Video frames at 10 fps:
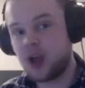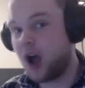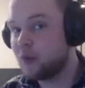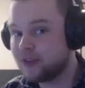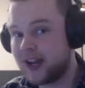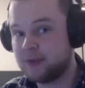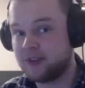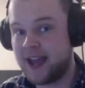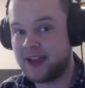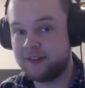I wasn't able to
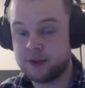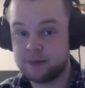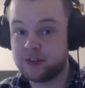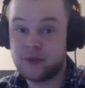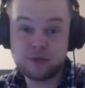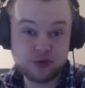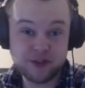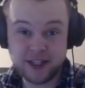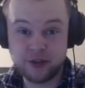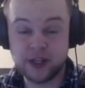hex them, so it was
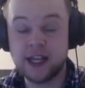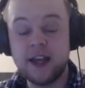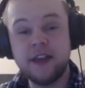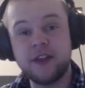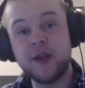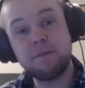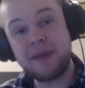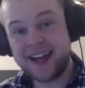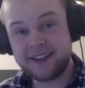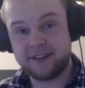really annoying. The only
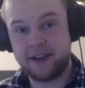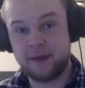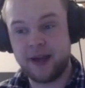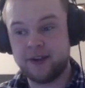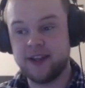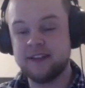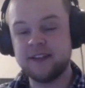bad side about it is,